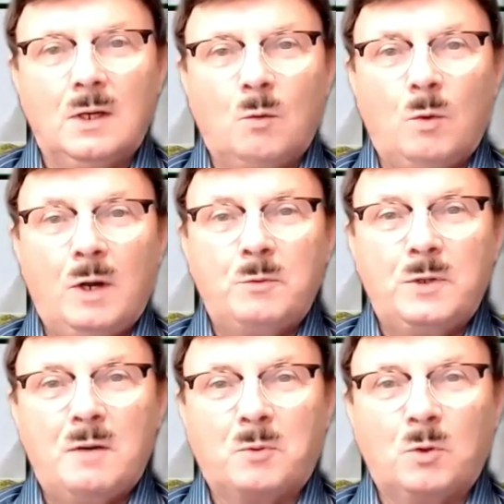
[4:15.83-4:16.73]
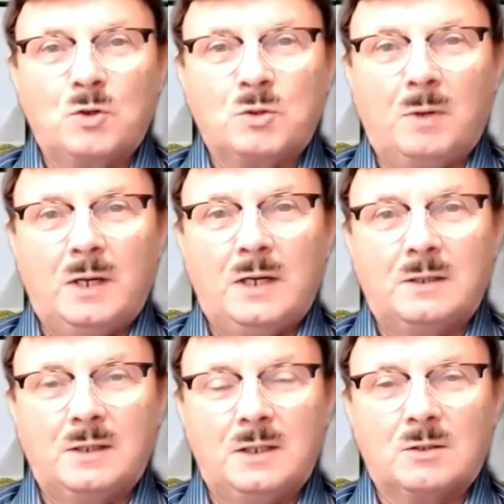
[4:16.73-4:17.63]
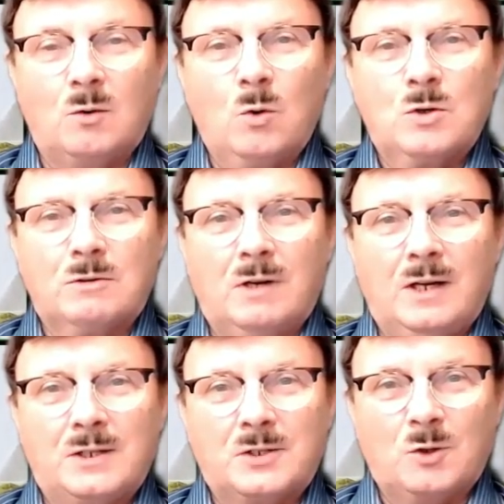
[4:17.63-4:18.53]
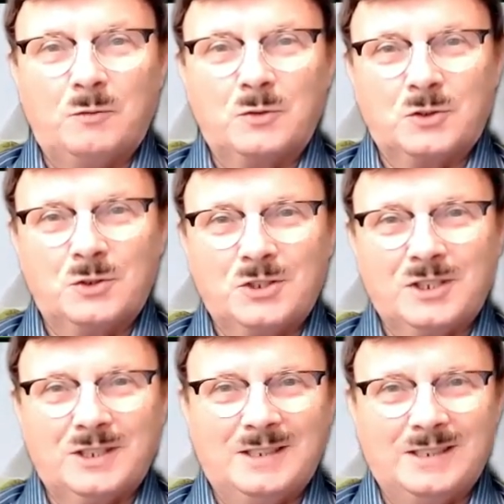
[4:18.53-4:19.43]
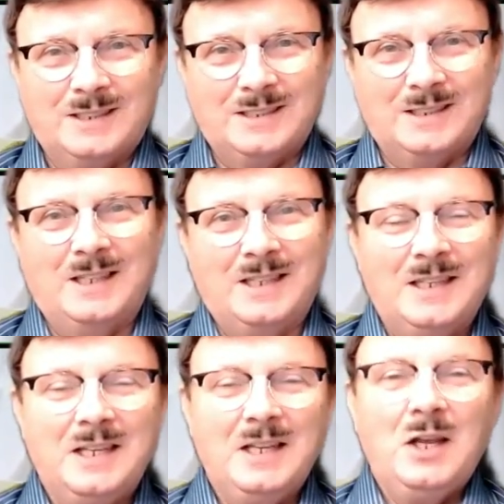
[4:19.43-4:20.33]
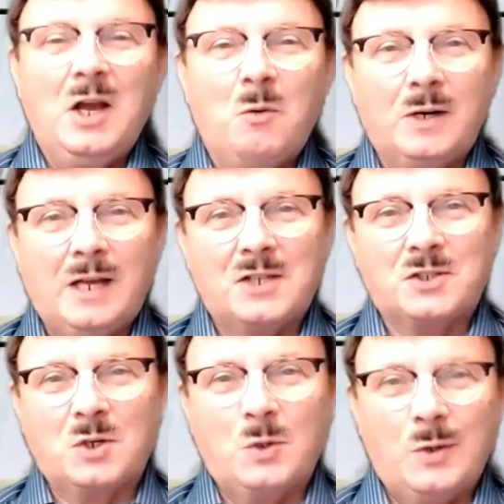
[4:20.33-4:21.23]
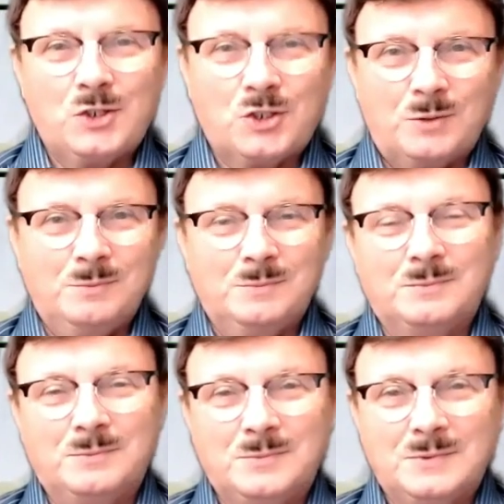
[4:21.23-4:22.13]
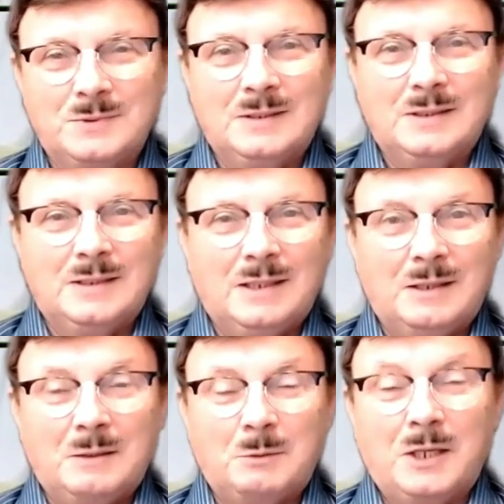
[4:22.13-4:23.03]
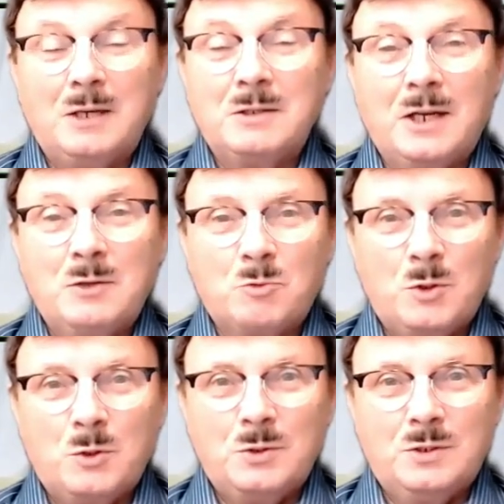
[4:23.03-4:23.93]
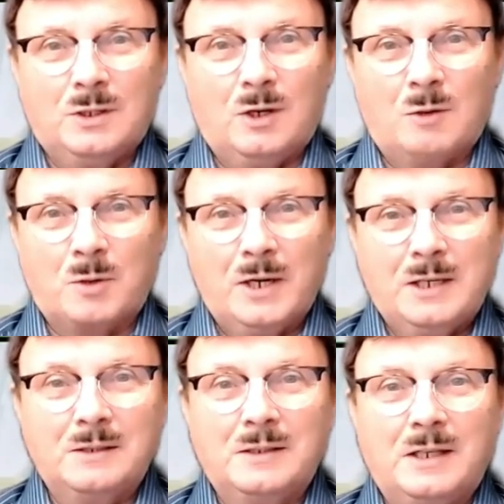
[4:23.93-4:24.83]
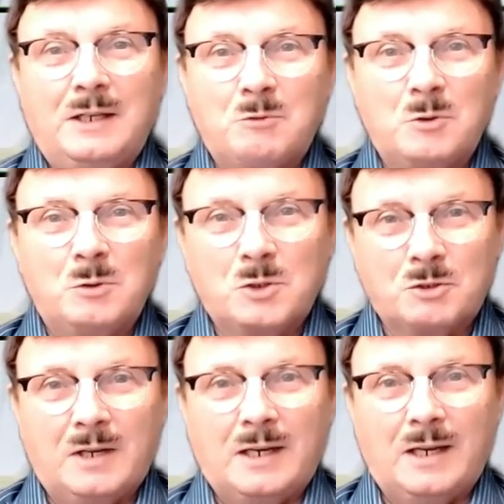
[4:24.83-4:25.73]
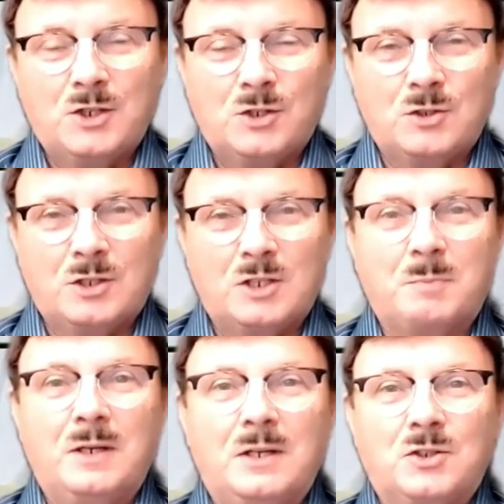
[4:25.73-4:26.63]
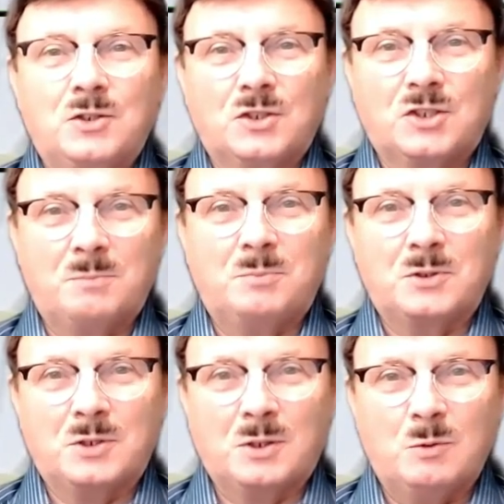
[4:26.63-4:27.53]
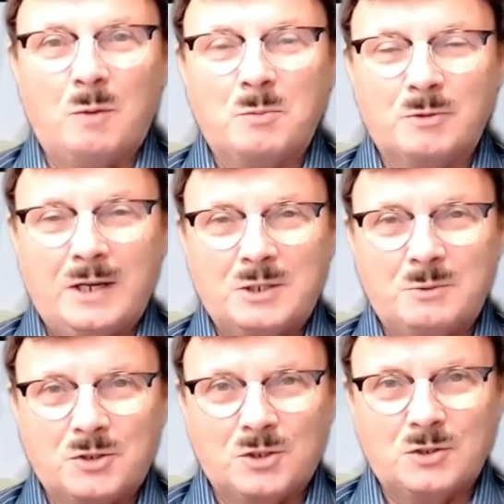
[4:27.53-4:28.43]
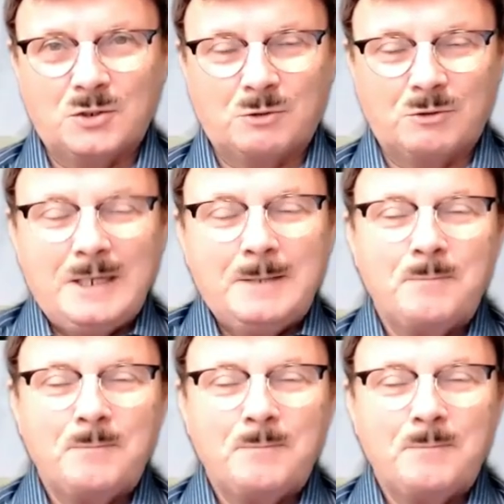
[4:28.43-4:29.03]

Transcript: When we are approached by these authorized officers, one has to question, without getting rude or breaking any rules or regulations, it's just as simple to cooperate to a certain degree.